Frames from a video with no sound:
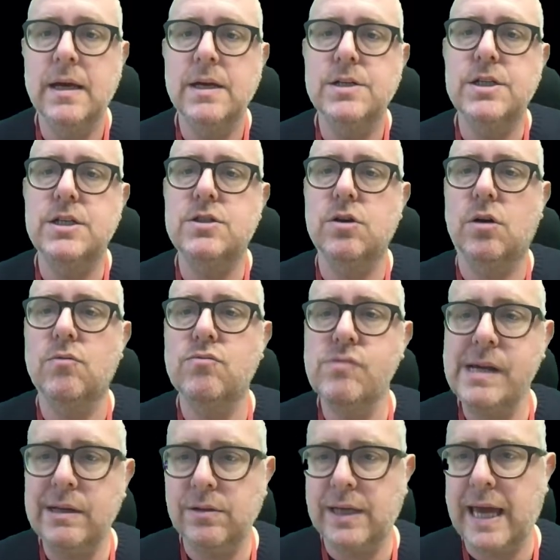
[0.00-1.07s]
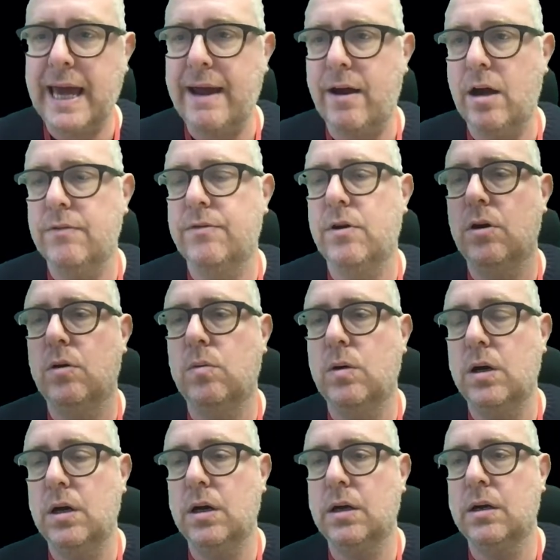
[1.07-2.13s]
She took real care over her
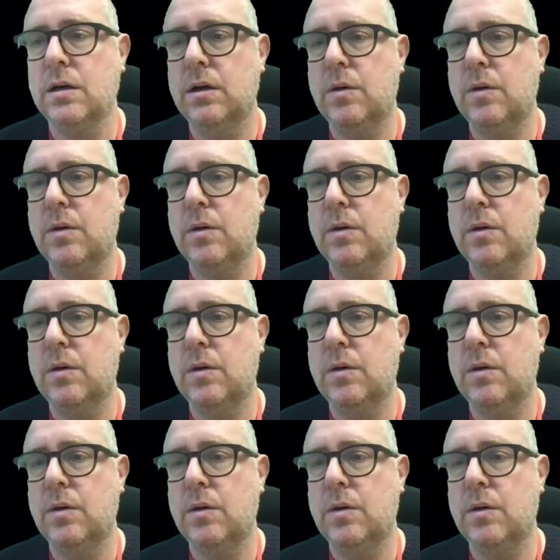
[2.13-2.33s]
work.